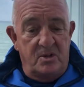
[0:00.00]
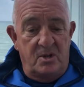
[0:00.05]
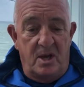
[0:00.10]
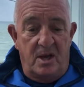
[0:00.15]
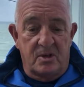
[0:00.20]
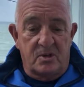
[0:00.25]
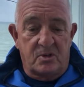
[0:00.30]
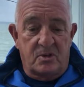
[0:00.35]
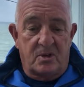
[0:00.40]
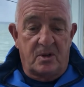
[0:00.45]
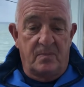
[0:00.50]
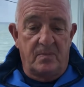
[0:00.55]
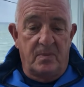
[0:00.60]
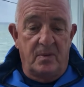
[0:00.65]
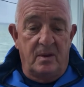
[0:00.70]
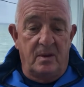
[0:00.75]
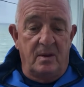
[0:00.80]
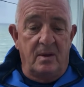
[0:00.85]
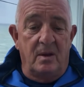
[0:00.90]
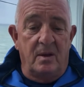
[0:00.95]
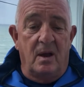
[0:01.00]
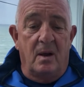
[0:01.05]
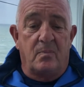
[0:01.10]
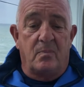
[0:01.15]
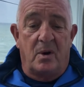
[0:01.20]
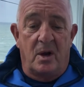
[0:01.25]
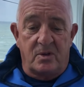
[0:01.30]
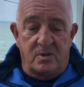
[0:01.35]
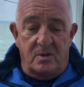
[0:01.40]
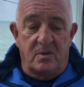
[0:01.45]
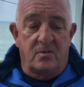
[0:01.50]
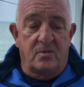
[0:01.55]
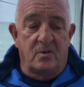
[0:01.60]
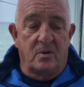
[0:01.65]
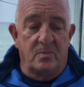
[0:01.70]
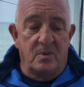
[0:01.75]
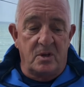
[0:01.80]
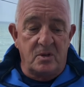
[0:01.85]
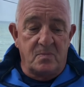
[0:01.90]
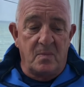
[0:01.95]
desk, a present
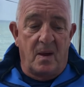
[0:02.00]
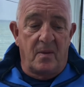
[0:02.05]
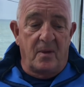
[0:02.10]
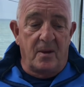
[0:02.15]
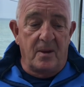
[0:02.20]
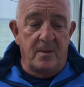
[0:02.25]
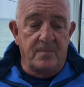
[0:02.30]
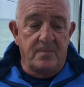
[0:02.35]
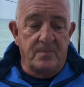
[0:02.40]
from his mother.